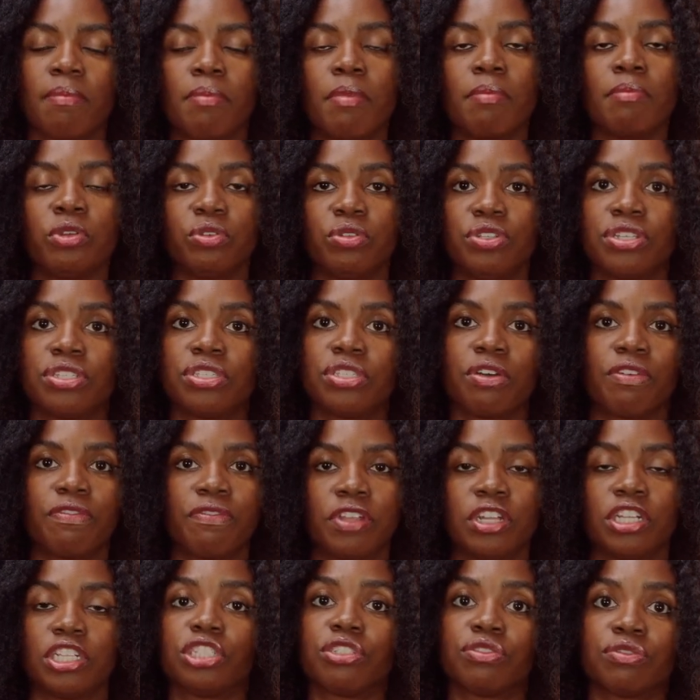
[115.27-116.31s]
Mutiso
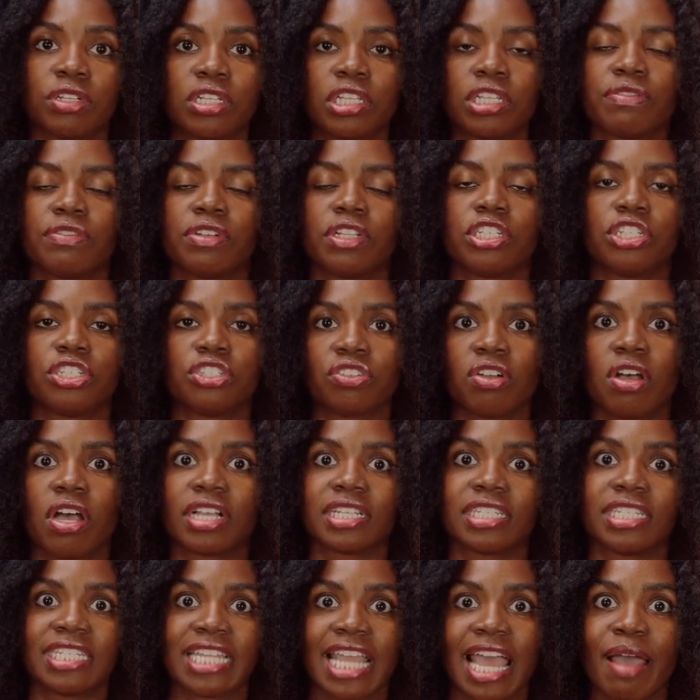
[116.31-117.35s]
finished really, really
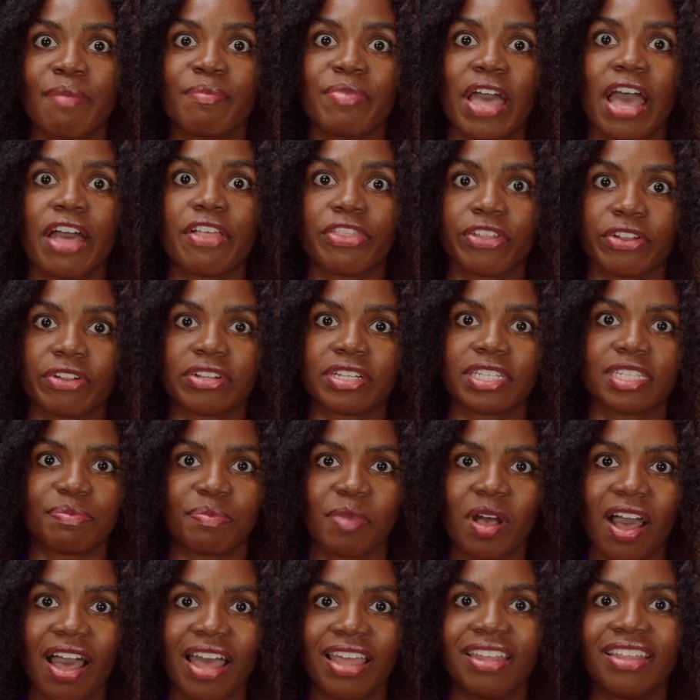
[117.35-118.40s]
strong to nab that third
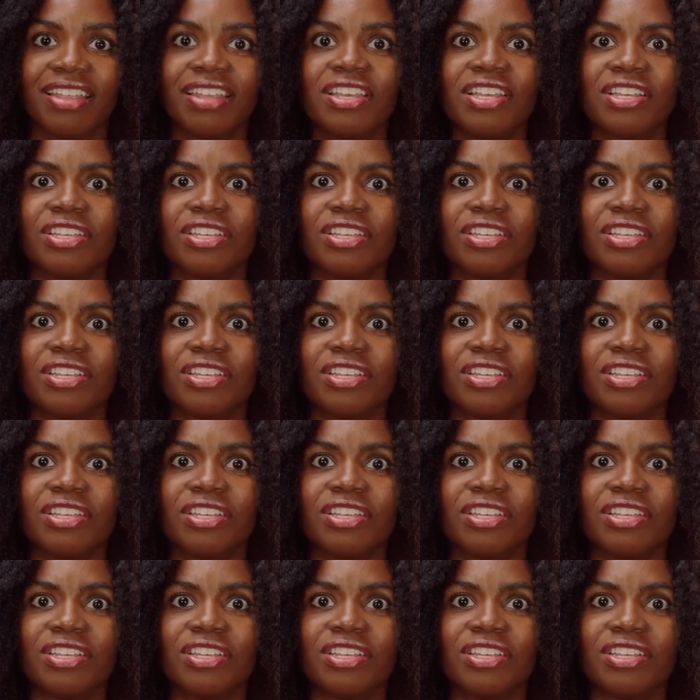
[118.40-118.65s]
spot.